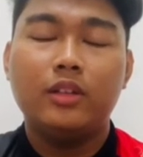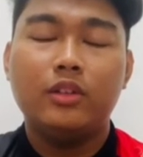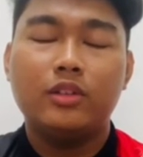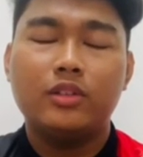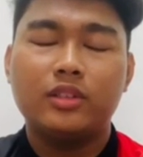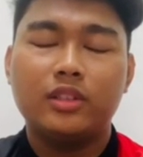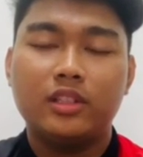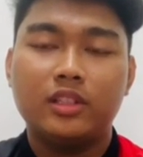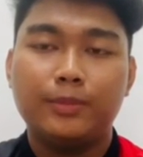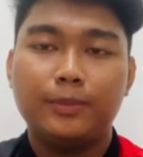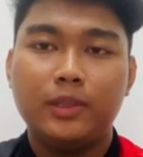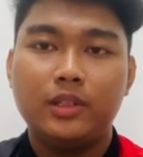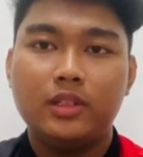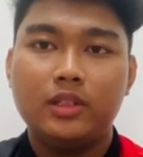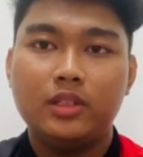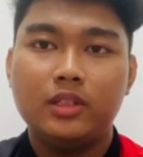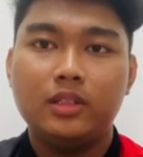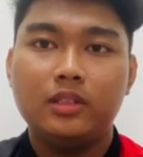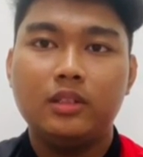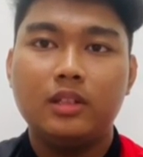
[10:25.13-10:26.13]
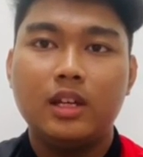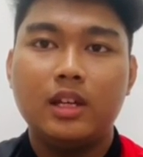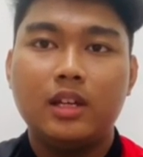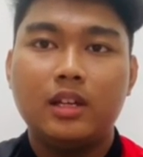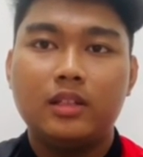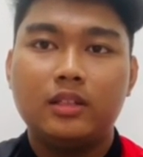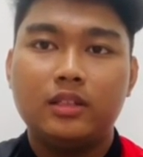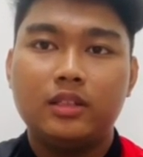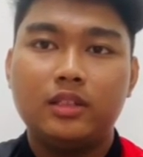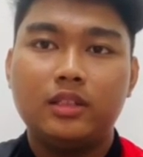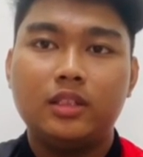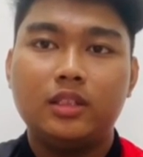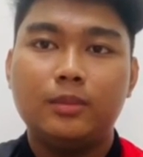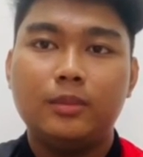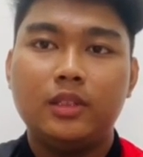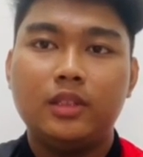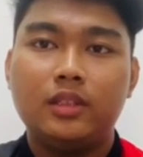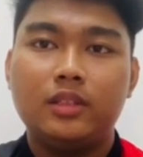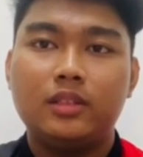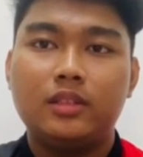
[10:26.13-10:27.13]
suspension system
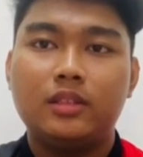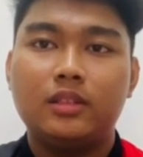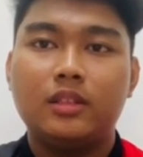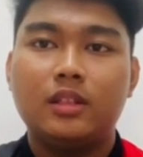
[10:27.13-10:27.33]
is